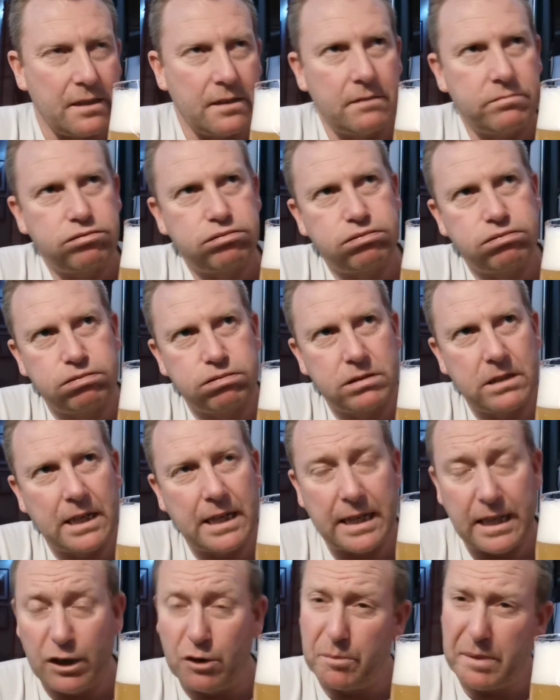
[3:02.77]

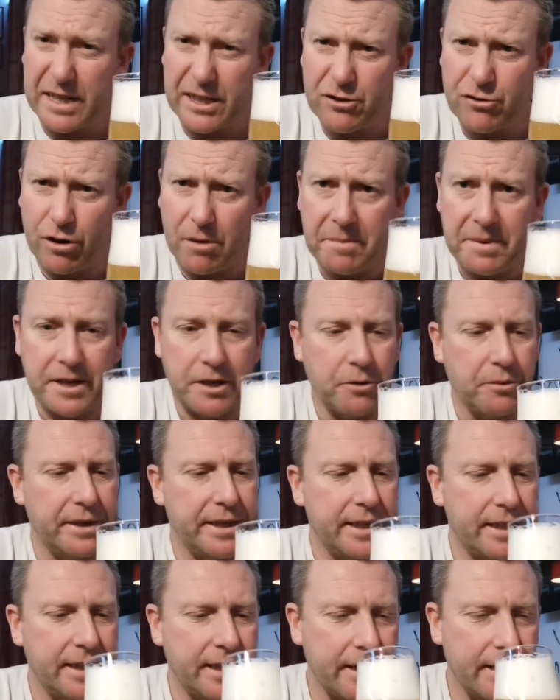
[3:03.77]
A little bit tropical
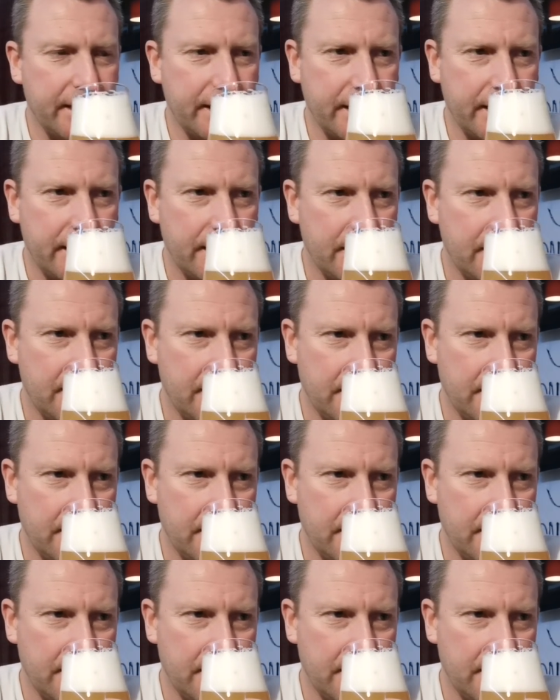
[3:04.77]
in there.